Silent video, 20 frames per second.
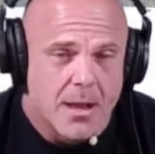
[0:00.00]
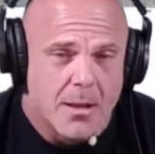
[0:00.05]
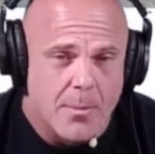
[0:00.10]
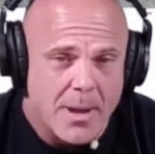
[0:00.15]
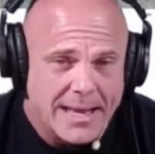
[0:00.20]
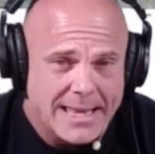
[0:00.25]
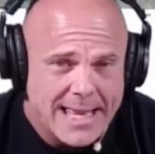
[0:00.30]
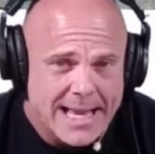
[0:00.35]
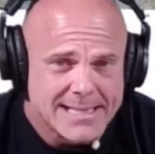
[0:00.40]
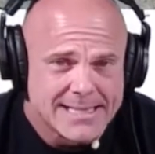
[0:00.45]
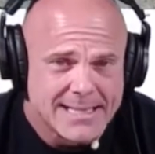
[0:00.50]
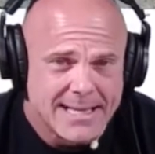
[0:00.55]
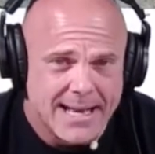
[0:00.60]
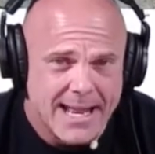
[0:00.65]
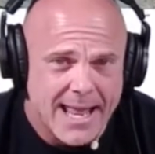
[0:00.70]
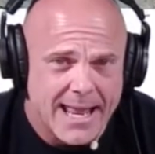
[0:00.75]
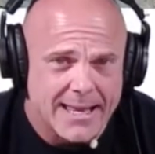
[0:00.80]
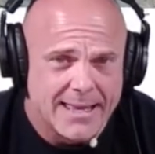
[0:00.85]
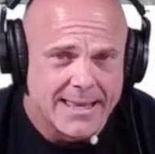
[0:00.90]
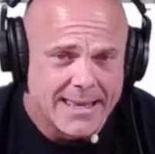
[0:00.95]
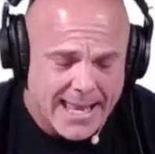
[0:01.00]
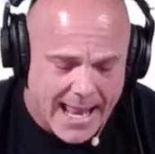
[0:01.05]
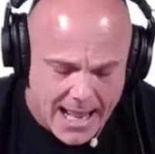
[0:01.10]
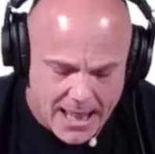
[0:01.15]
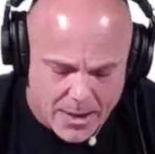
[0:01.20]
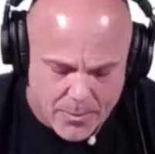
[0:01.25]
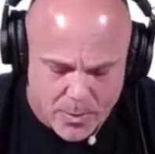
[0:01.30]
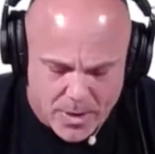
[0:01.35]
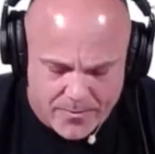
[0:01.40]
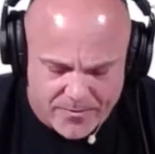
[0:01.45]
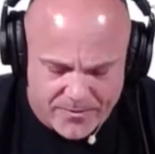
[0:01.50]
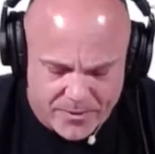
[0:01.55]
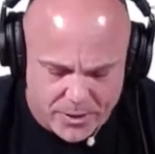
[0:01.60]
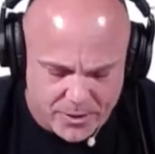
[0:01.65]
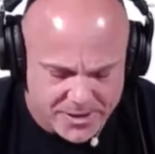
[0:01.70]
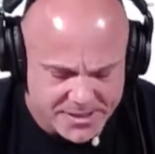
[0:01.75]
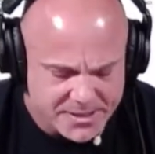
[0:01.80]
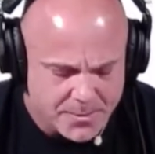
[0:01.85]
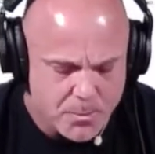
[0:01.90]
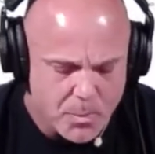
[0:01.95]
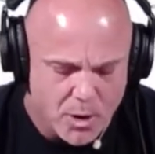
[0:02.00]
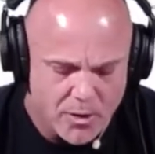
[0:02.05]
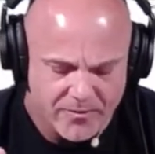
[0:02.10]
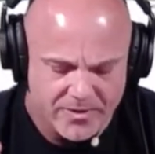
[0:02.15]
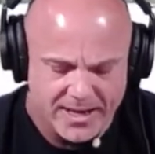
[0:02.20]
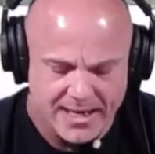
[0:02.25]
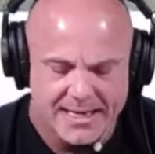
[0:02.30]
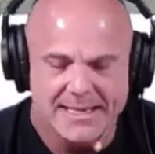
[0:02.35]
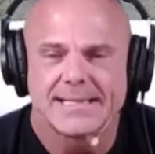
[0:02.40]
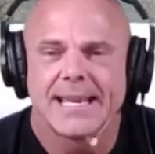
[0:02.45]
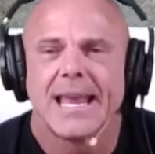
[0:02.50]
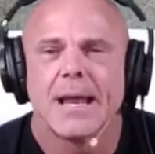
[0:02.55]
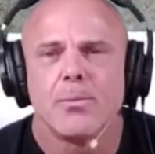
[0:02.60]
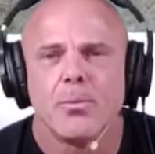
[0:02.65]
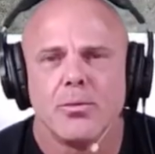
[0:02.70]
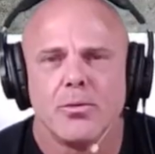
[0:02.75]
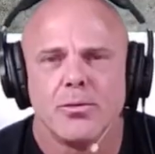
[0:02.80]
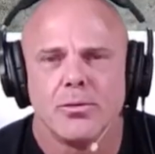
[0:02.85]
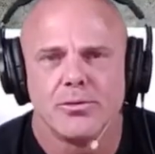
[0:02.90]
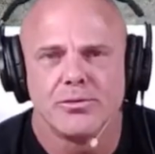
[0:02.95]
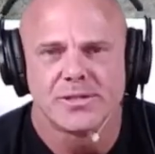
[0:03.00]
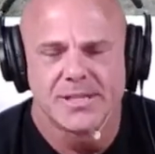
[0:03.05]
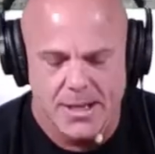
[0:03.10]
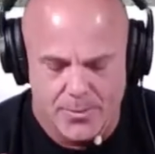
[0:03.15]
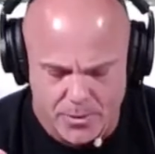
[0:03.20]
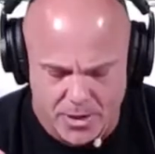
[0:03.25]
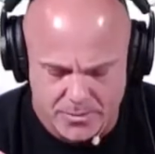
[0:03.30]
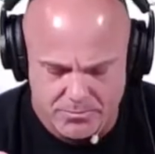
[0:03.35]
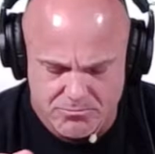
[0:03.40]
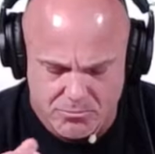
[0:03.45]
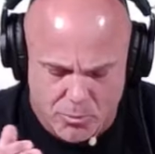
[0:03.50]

My guest today, Caleb Whitfield, is a perfect example who someone,